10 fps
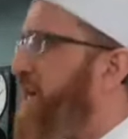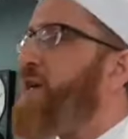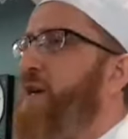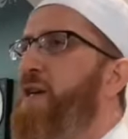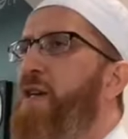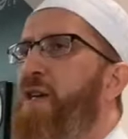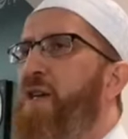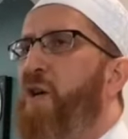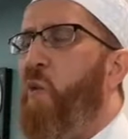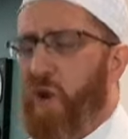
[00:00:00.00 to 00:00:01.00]
better?
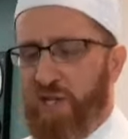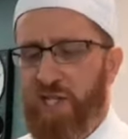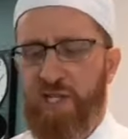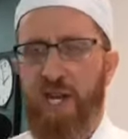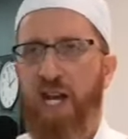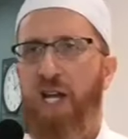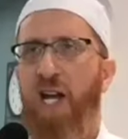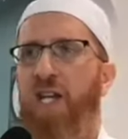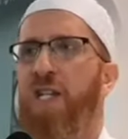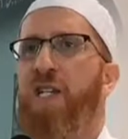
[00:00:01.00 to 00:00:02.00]
What is it that
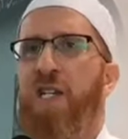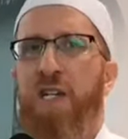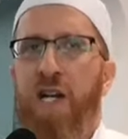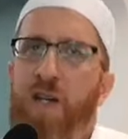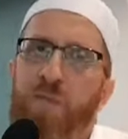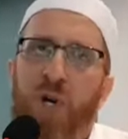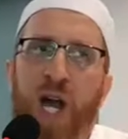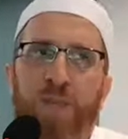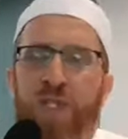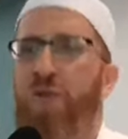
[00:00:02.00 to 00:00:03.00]
I
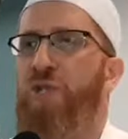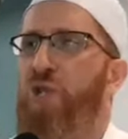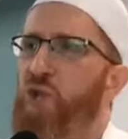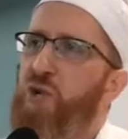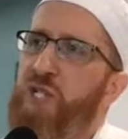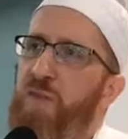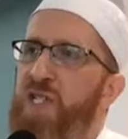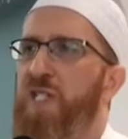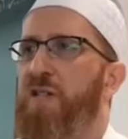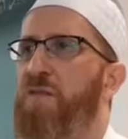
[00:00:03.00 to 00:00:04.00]
perhaps there was a
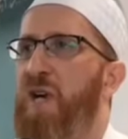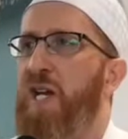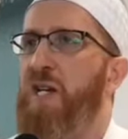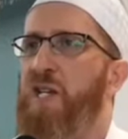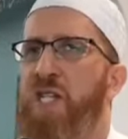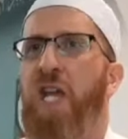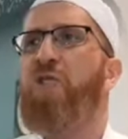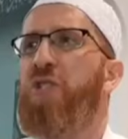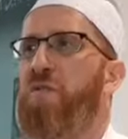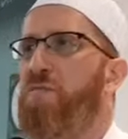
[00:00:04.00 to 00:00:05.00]
shortcoming in my
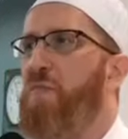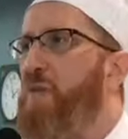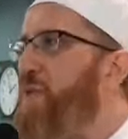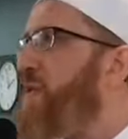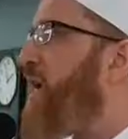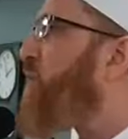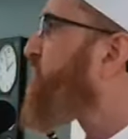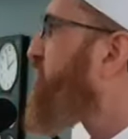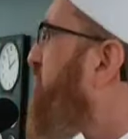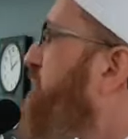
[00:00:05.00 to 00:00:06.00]
intention. Maybe I wasn't